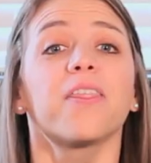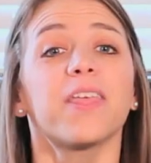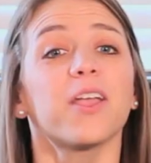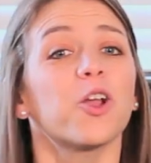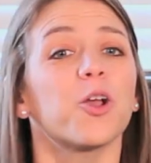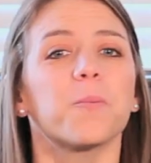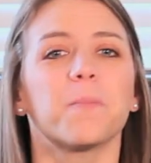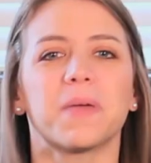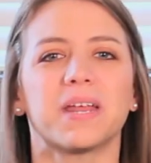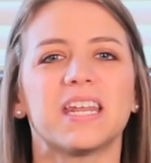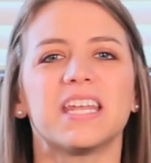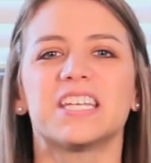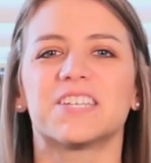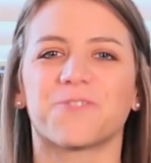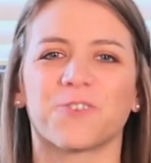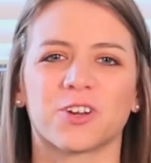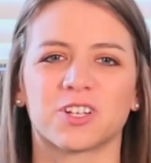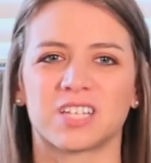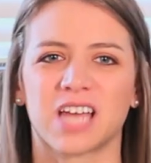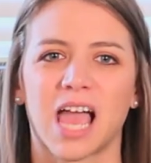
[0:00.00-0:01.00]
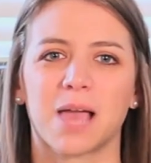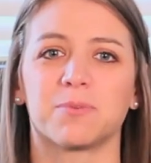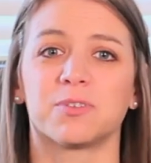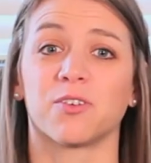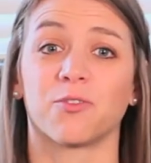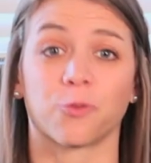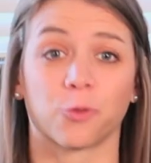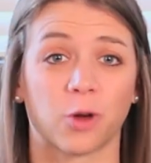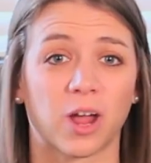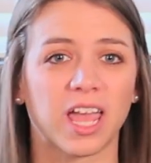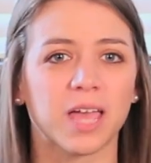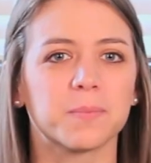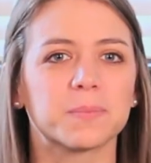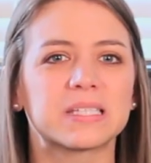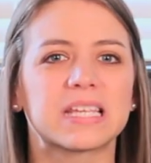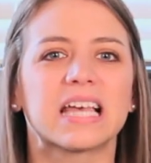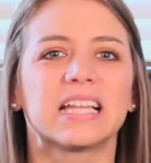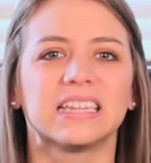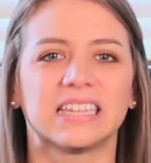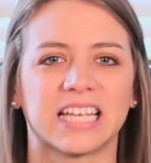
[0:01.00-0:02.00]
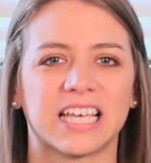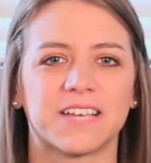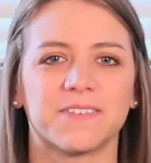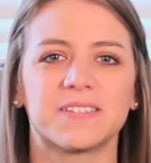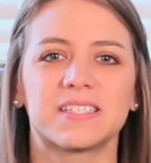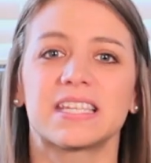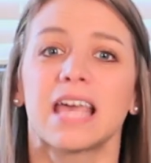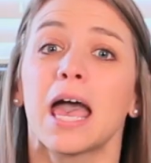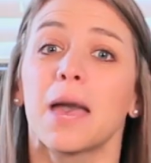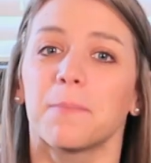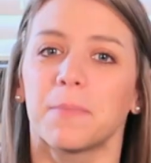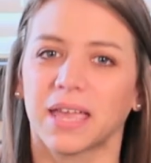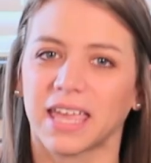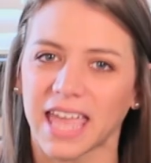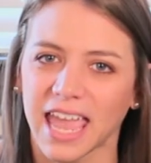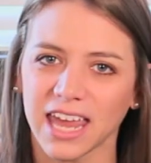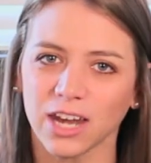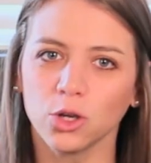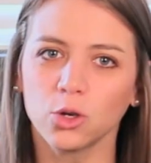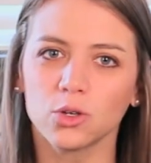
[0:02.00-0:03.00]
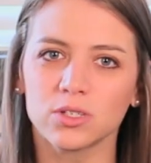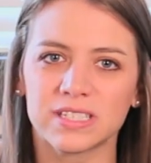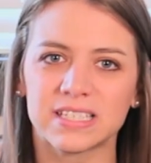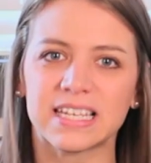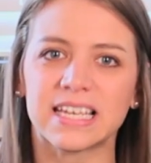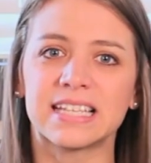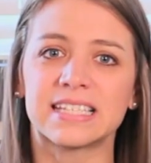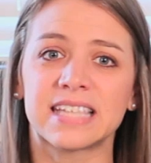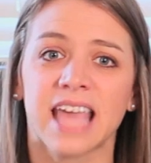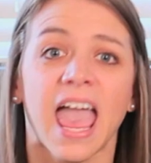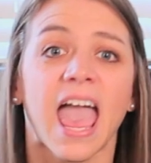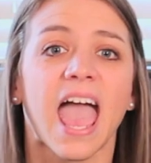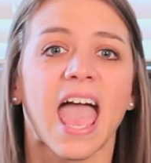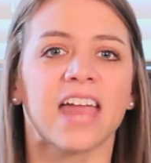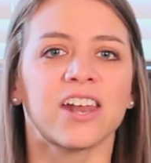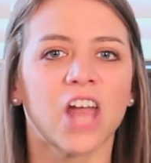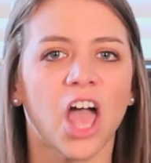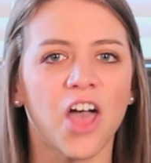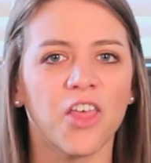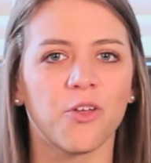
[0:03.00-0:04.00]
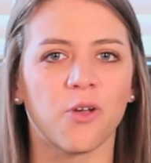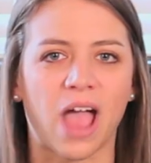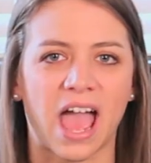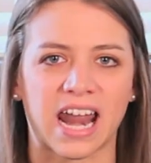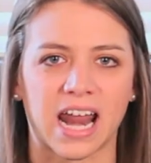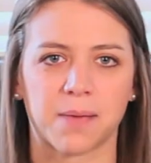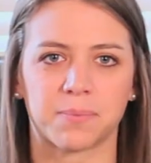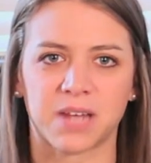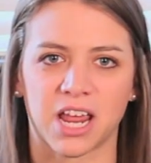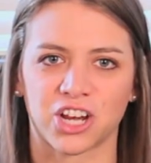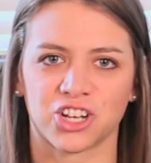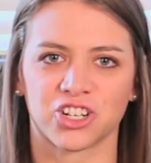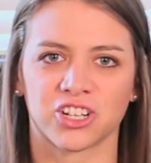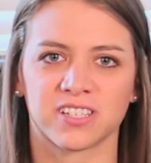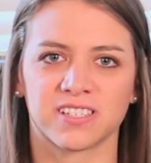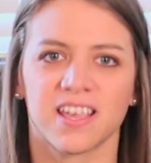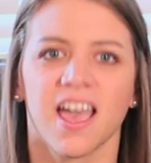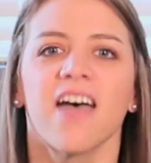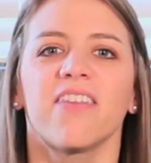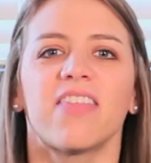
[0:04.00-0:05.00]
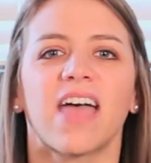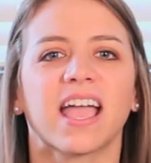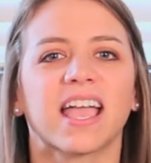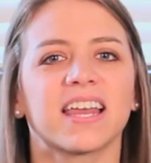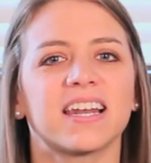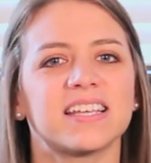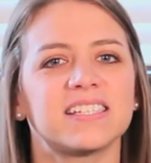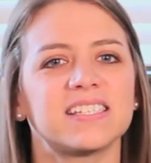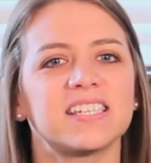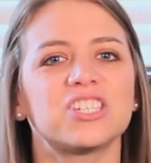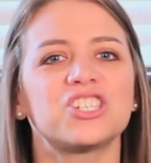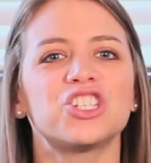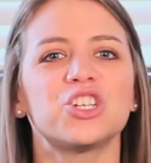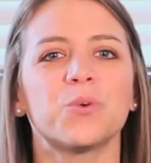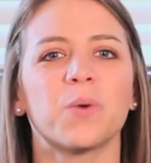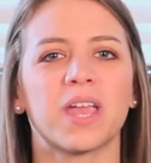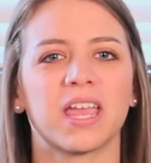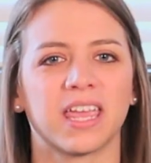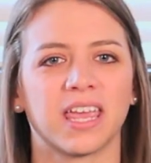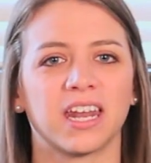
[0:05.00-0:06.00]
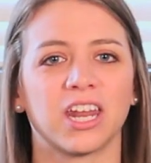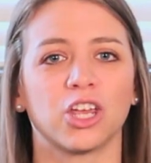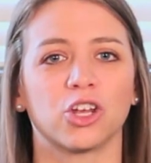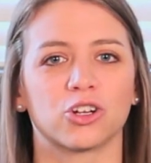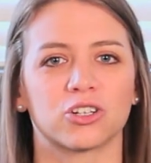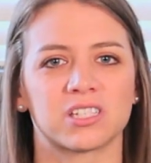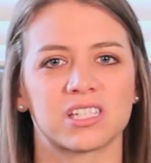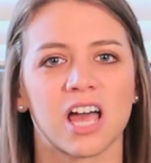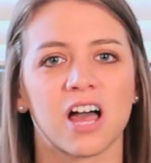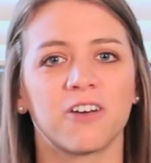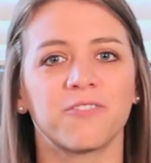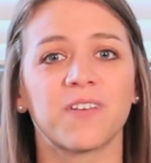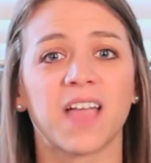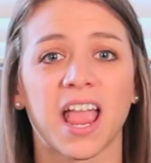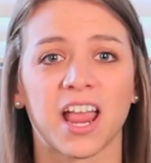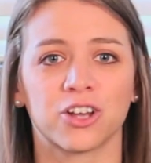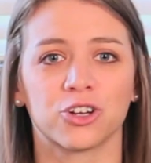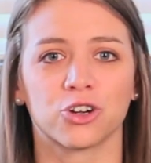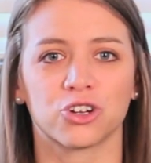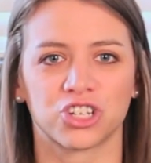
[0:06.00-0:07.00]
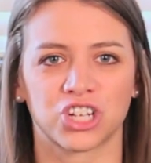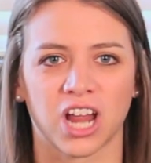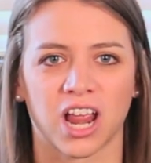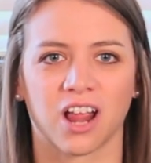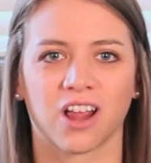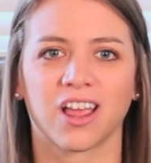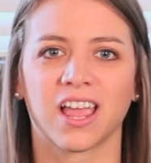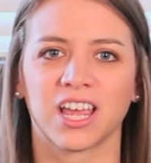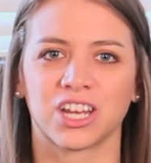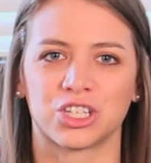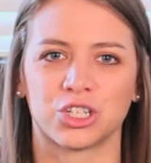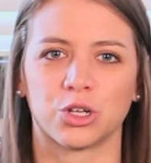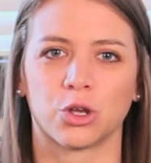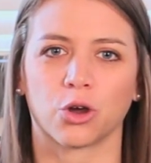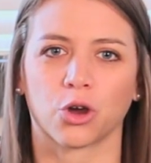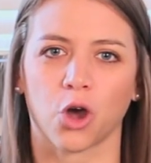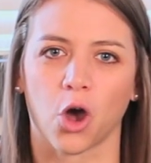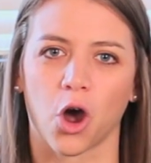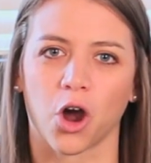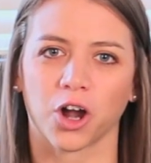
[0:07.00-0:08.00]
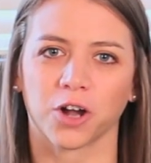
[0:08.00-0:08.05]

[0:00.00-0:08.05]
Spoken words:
There are many different types of ramps, lifts, mechanical seats, and other adaptations that can assist you in getting yourself and your chair into your car.